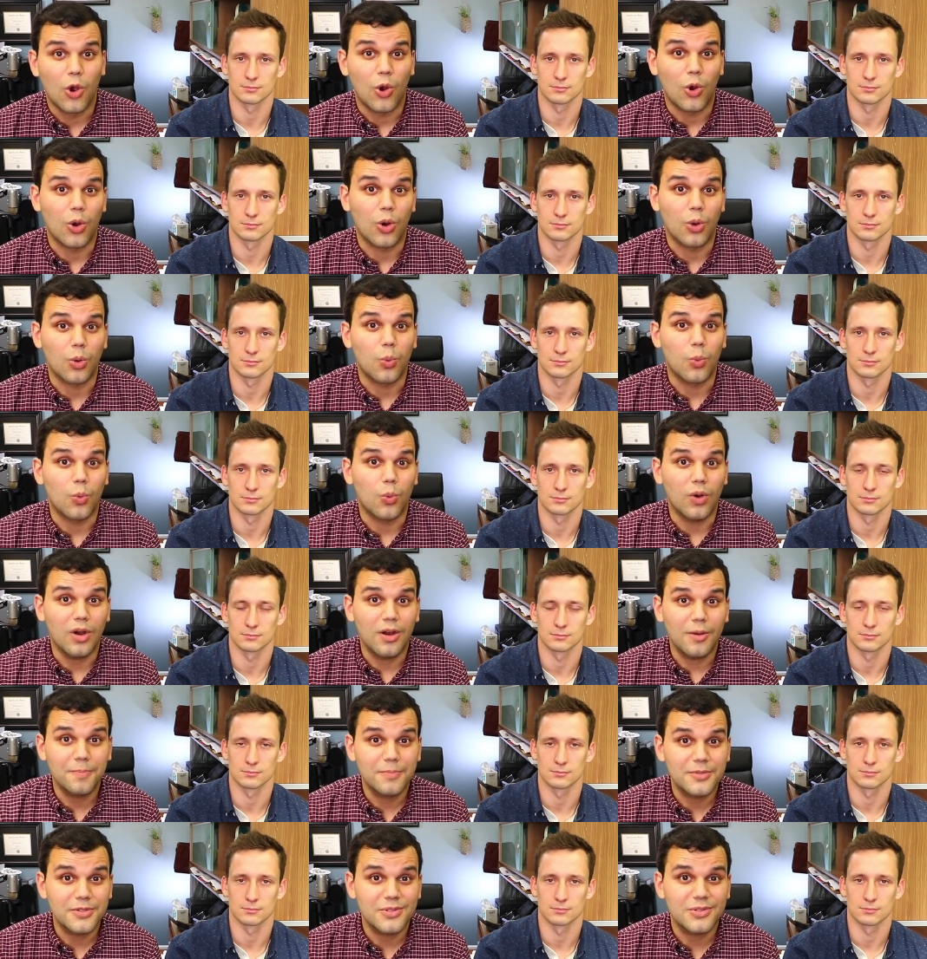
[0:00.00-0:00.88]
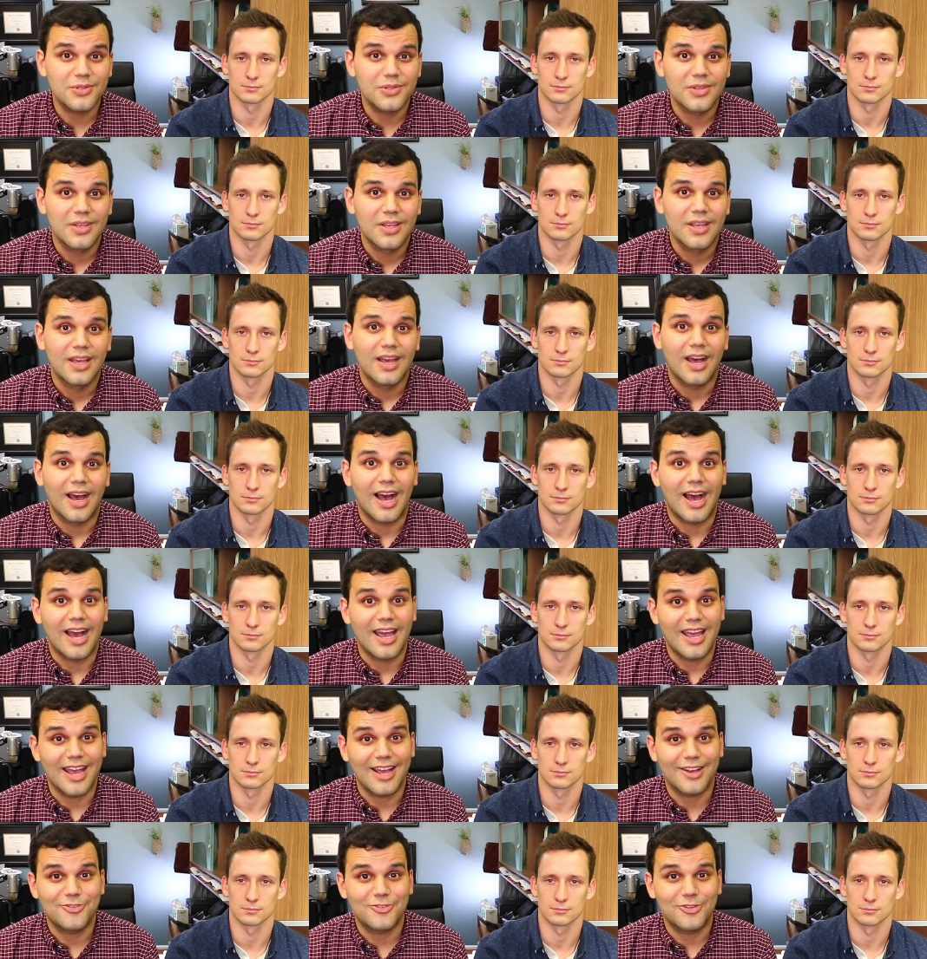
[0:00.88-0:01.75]
Speaker 1: Or whoops,
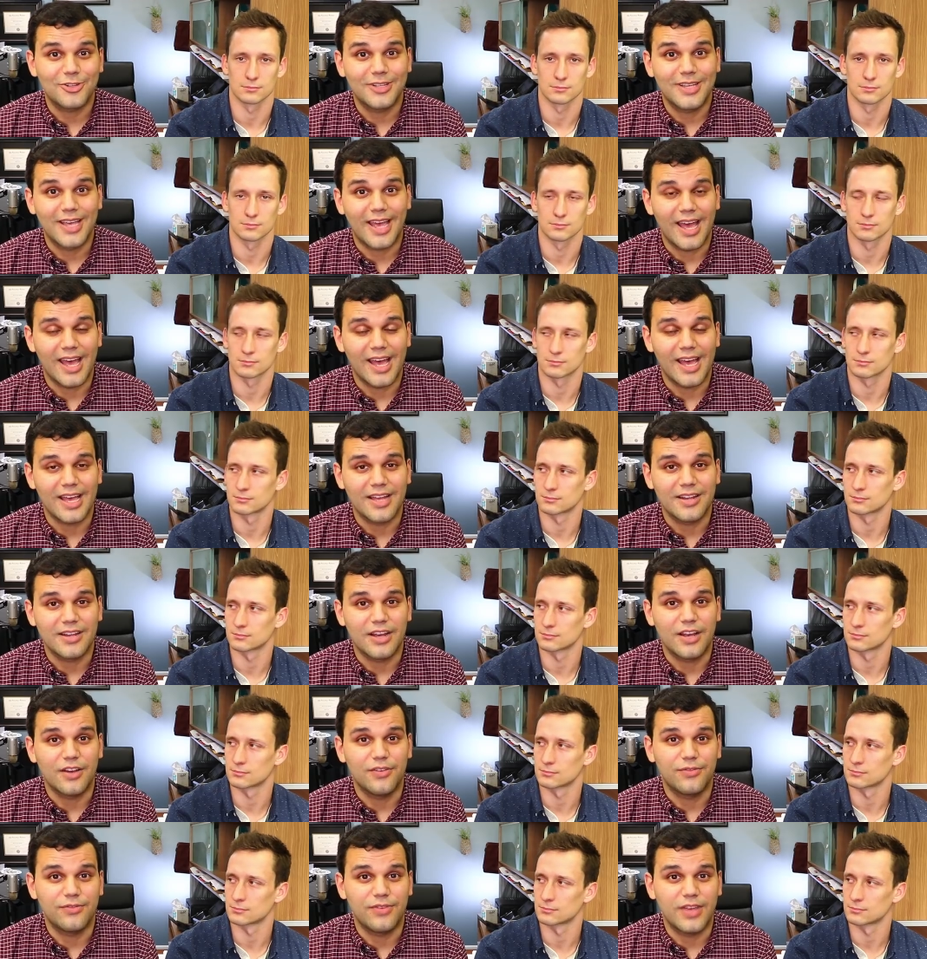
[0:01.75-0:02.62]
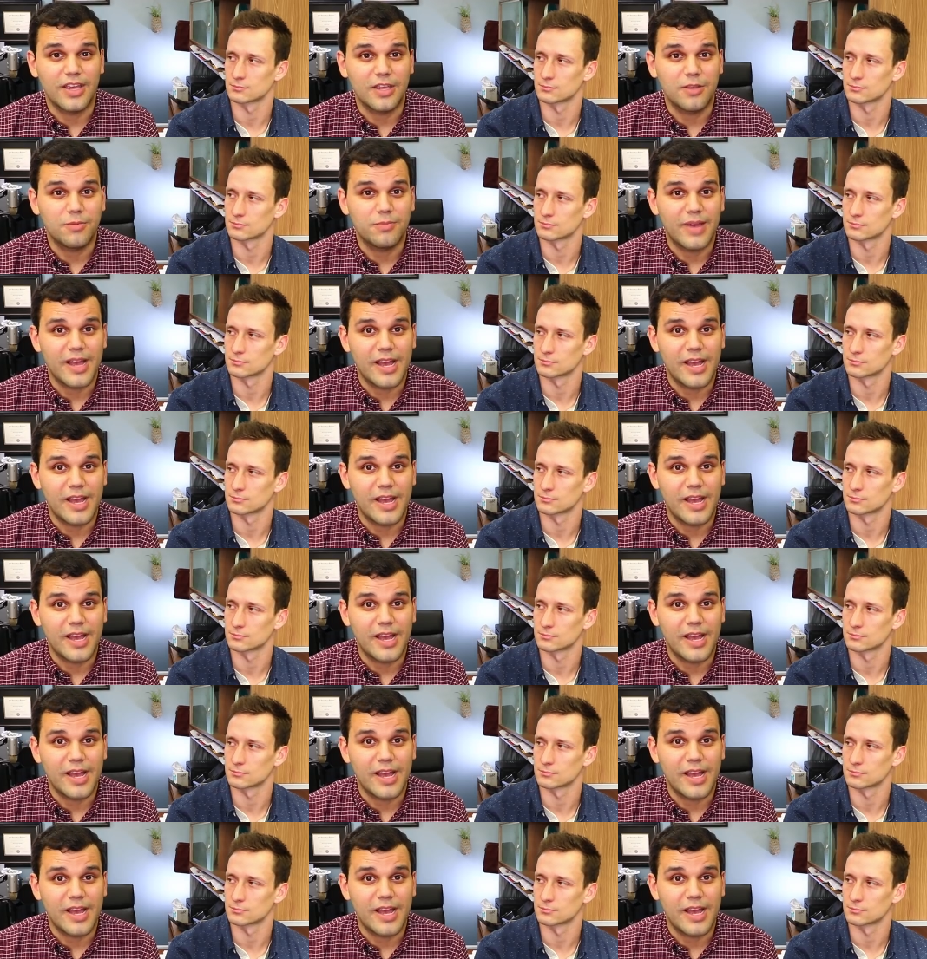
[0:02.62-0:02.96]
I actually had a fake